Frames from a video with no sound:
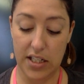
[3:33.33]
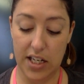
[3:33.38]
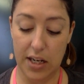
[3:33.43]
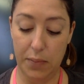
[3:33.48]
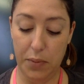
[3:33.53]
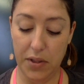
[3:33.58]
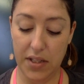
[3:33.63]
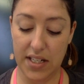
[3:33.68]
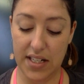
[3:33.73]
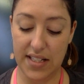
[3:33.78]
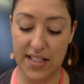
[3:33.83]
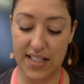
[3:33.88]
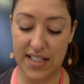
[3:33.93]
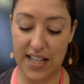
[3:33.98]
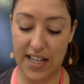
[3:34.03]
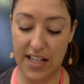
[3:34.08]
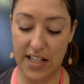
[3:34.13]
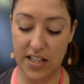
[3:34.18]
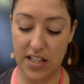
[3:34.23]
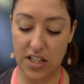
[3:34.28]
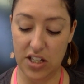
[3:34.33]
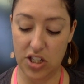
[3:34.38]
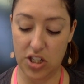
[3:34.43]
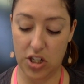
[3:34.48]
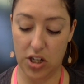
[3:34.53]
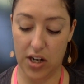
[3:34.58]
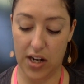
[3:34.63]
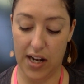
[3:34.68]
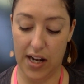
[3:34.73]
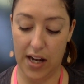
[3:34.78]
Templeton seized the
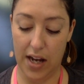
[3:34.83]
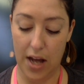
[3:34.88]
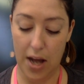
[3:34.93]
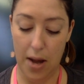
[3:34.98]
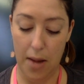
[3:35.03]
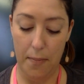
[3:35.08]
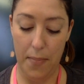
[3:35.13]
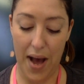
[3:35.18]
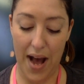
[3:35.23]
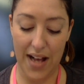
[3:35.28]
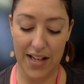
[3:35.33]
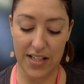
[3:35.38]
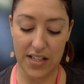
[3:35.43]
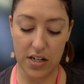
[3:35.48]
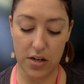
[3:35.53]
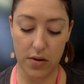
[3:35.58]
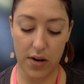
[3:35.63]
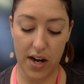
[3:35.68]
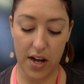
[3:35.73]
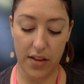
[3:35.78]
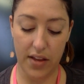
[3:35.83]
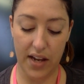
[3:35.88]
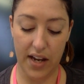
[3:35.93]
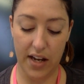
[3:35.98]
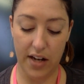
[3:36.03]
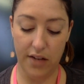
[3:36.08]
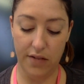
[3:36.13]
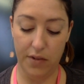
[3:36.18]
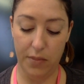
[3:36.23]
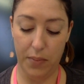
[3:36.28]
string, passed it around the
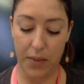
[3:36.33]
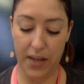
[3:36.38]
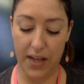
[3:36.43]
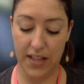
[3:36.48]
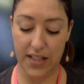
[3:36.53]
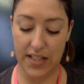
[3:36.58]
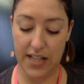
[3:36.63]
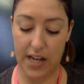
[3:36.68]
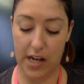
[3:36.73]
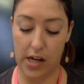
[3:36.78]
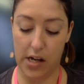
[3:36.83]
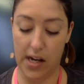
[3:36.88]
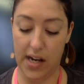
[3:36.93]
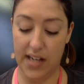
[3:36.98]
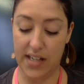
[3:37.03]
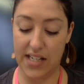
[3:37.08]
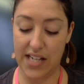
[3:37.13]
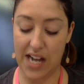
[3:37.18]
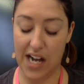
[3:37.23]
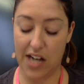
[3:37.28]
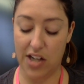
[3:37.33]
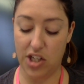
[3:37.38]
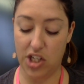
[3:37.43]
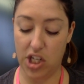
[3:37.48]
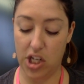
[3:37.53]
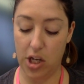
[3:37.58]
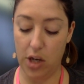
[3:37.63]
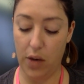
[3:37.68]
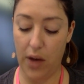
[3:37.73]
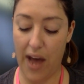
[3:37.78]
end of the pig's tail, and tied
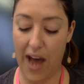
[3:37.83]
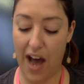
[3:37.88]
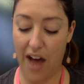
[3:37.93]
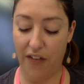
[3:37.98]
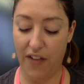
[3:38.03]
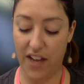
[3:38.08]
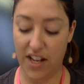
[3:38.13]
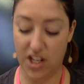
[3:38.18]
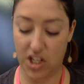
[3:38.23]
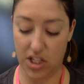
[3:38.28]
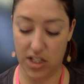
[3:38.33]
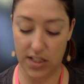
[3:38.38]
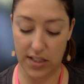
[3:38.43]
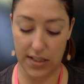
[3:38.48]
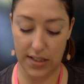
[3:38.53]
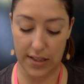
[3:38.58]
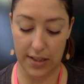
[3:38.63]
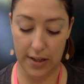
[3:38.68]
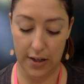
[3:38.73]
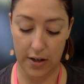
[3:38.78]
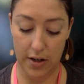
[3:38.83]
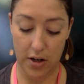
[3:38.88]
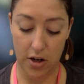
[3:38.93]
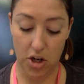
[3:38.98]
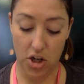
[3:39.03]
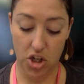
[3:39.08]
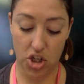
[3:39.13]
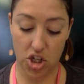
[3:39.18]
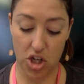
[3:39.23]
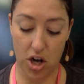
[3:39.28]
2 half hitches.
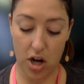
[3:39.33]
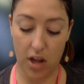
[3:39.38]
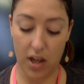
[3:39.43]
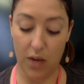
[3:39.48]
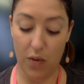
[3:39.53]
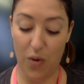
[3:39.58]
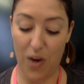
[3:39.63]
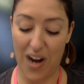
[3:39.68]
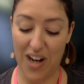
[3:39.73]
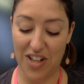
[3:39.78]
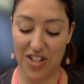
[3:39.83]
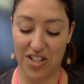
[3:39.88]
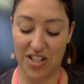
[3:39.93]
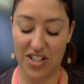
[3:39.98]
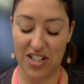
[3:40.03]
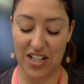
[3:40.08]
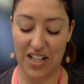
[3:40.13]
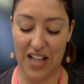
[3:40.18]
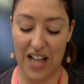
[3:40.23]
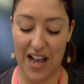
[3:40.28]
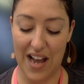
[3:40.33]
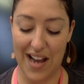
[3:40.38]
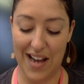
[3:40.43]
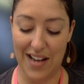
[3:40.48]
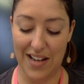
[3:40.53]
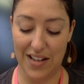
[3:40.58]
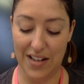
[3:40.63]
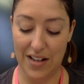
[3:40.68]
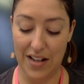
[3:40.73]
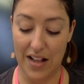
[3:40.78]
Charlotte watched in
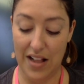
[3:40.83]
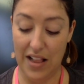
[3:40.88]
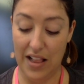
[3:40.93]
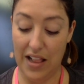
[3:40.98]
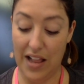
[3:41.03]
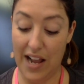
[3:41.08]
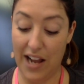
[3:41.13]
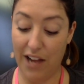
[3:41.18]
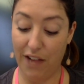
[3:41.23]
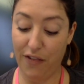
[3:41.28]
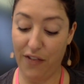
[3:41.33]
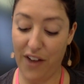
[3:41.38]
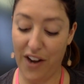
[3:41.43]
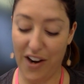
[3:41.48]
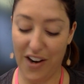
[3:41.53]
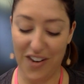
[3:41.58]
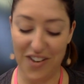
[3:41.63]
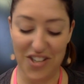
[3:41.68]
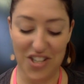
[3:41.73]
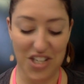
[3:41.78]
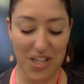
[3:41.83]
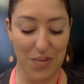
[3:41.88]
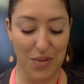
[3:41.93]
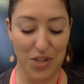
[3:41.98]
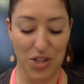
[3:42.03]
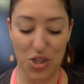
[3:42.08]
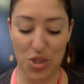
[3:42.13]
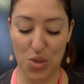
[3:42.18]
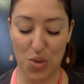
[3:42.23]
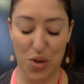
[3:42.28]
delight. Like Fern, she
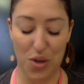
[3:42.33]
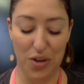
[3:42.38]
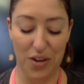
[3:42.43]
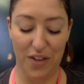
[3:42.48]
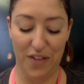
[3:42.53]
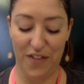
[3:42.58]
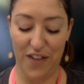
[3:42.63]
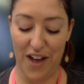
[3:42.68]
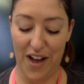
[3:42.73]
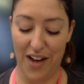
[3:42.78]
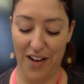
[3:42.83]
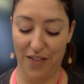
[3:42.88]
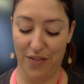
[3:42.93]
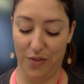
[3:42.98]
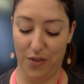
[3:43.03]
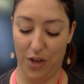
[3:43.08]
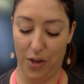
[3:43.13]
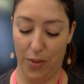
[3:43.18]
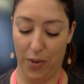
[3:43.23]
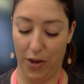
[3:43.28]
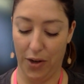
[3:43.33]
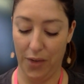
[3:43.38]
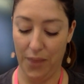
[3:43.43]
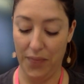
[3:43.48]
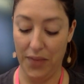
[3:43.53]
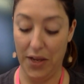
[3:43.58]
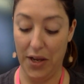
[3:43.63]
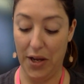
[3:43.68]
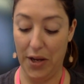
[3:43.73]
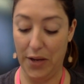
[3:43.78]
was truly fond of Wilbur,
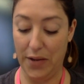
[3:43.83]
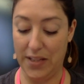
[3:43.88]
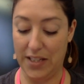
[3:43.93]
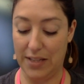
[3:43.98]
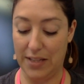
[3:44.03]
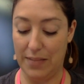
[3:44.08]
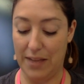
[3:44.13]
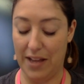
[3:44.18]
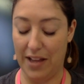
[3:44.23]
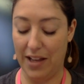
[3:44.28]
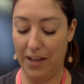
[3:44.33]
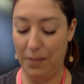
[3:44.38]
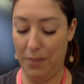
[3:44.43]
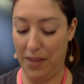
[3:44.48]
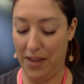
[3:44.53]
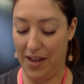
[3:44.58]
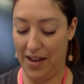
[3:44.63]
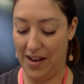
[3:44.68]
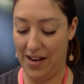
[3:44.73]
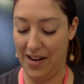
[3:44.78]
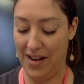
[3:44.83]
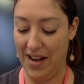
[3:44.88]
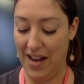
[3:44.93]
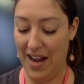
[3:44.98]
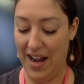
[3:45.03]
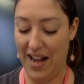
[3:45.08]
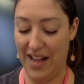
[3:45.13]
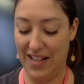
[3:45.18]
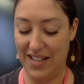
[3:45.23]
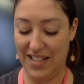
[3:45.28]
whose smelly pen
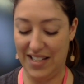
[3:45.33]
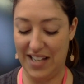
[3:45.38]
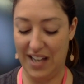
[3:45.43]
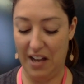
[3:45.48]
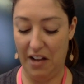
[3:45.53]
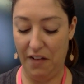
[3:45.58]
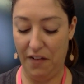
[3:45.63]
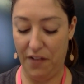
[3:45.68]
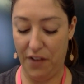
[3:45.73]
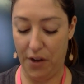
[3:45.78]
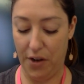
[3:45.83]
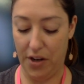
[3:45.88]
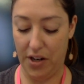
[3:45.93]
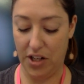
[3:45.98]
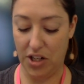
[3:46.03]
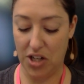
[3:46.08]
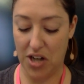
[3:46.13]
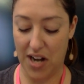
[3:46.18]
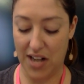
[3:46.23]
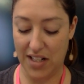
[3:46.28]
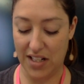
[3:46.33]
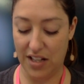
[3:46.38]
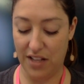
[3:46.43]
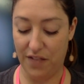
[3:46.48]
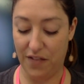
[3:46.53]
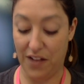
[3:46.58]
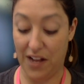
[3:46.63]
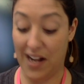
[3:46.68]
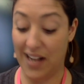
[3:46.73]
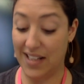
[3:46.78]
and stale food attracted the
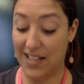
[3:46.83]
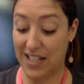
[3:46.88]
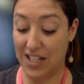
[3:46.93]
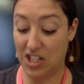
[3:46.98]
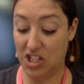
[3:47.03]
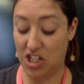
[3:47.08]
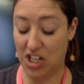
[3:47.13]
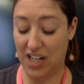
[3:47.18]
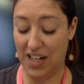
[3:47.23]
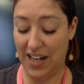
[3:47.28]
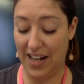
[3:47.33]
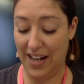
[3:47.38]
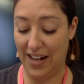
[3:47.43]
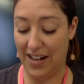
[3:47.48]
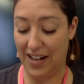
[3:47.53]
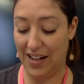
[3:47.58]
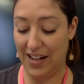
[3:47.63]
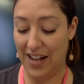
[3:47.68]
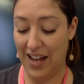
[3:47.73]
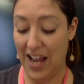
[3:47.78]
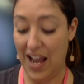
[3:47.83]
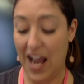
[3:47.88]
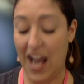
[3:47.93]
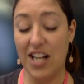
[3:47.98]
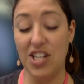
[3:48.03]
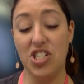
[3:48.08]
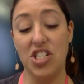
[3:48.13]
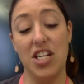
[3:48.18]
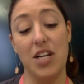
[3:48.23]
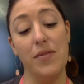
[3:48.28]
flies that she needed,
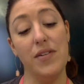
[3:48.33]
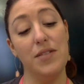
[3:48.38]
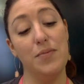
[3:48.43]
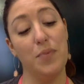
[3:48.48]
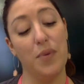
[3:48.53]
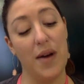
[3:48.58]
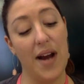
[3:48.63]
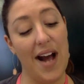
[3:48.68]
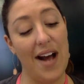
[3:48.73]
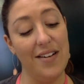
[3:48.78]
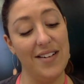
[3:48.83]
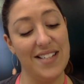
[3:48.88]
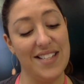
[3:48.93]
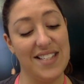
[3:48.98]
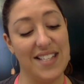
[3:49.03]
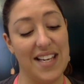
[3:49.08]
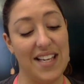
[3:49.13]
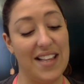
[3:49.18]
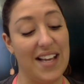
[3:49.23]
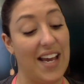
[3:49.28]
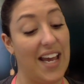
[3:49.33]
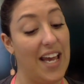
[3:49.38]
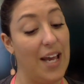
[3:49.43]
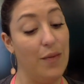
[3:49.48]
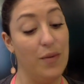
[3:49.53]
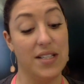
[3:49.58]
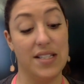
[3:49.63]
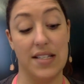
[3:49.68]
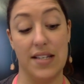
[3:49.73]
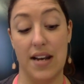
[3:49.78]
and she was proud to see that he
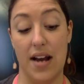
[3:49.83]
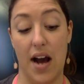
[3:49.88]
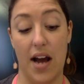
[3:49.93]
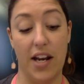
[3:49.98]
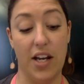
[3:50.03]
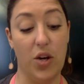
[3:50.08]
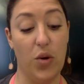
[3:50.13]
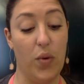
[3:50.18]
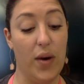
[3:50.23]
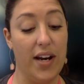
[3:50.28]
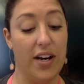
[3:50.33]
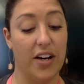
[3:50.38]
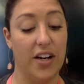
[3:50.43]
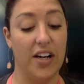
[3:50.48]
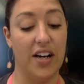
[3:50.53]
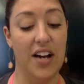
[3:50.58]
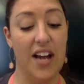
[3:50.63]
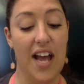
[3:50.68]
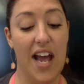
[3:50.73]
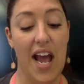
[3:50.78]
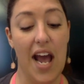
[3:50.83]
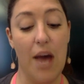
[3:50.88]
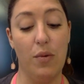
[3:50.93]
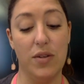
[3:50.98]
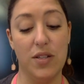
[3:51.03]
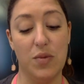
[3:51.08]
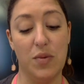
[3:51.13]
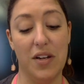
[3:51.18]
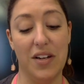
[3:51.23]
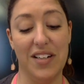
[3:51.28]
was not a quitter and
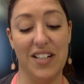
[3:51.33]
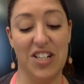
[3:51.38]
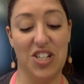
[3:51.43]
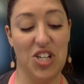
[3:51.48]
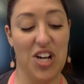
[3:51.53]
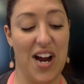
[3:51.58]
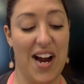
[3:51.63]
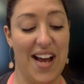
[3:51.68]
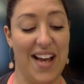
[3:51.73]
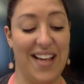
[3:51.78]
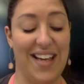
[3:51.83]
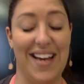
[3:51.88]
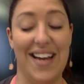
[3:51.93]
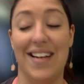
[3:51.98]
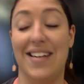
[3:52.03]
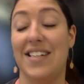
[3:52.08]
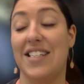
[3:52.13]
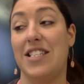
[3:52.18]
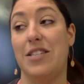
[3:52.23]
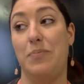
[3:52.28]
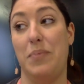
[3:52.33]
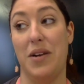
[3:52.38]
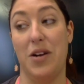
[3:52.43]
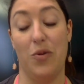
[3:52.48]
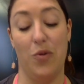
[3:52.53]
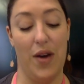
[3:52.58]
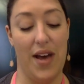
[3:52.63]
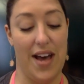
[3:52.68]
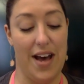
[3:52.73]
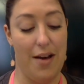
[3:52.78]
was willing to try again to spin
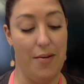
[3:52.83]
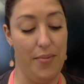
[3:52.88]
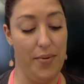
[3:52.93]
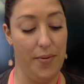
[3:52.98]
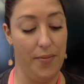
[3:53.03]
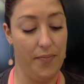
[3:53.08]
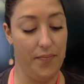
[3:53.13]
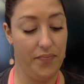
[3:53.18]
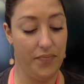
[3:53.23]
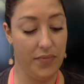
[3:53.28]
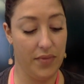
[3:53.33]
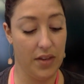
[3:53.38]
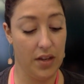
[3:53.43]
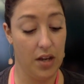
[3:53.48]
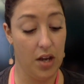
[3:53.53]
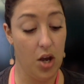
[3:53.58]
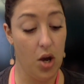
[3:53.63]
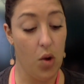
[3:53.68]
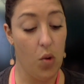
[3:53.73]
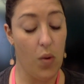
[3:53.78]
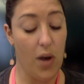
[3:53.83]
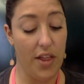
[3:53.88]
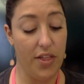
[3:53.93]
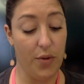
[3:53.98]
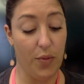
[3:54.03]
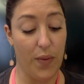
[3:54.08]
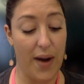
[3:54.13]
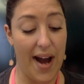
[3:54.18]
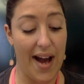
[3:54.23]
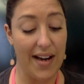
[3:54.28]
a web. While
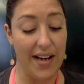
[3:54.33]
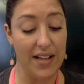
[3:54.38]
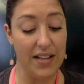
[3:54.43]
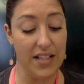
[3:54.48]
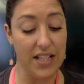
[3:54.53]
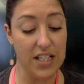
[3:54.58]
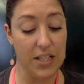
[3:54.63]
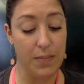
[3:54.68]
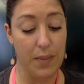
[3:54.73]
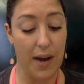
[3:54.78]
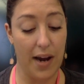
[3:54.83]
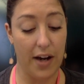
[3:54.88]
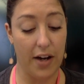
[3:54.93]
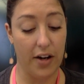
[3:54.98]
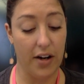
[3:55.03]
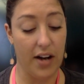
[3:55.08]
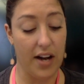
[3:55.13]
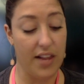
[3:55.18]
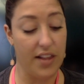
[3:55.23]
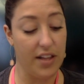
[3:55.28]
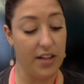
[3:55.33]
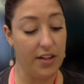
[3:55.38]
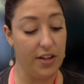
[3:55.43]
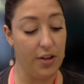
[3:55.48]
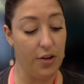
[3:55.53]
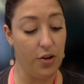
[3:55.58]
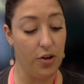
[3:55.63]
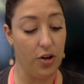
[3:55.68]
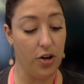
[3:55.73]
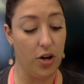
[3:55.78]
the rat and the spider and the
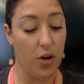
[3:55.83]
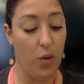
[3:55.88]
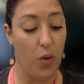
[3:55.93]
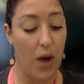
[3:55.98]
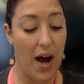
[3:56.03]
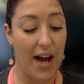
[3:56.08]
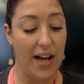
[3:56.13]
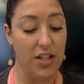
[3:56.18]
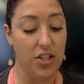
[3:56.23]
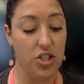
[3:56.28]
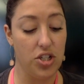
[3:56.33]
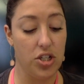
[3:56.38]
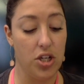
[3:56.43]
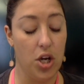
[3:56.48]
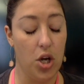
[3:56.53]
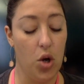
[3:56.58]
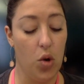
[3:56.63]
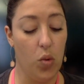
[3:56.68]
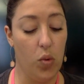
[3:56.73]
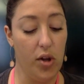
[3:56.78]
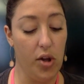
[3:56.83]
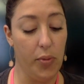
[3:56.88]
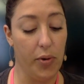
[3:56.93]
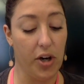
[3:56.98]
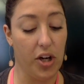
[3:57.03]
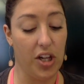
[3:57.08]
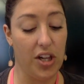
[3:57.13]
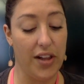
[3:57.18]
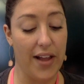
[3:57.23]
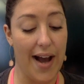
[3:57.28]
little girl watched,
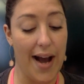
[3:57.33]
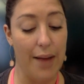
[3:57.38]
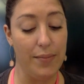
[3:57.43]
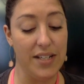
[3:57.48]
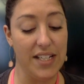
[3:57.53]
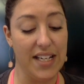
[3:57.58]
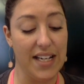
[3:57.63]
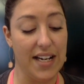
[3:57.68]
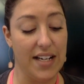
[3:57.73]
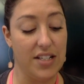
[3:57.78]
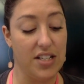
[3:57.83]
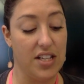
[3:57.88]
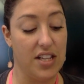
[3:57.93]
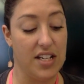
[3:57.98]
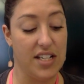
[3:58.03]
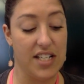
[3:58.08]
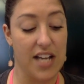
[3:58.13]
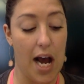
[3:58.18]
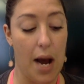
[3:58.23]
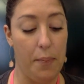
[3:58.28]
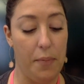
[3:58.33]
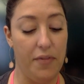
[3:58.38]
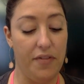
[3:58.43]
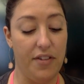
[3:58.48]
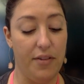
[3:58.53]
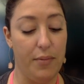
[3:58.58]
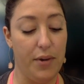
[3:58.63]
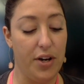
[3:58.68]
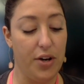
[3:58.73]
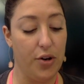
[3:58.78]
Wilbur climbed again to the top of
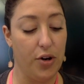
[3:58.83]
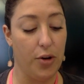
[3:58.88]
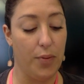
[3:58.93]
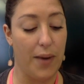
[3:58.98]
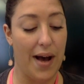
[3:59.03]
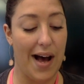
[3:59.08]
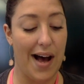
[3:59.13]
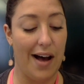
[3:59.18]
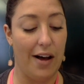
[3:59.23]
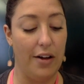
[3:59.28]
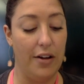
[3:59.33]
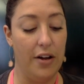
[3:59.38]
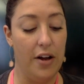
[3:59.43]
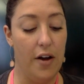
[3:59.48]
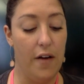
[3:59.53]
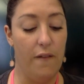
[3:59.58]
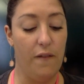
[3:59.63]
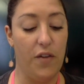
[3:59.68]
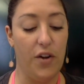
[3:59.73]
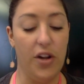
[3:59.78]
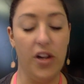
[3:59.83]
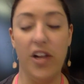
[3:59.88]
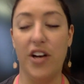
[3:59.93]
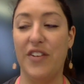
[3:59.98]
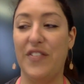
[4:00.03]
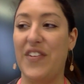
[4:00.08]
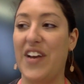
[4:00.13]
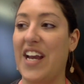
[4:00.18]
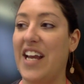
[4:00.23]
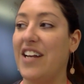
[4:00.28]
the manure pile, full
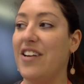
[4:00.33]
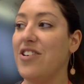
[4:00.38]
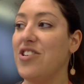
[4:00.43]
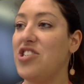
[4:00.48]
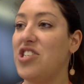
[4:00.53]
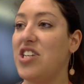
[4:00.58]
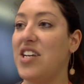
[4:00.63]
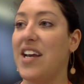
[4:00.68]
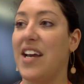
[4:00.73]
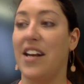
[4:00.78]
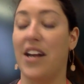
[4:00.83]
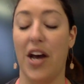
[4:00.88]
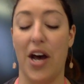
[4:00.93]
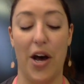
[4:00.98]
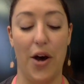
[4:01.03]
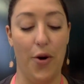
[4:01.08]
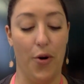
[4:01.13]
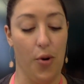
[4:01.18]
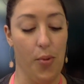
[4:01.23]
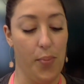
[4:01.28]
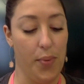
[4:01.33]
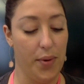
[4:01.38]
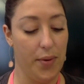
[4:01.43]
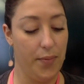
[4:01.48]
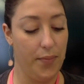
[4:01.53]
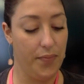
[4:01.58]
of energy and hope.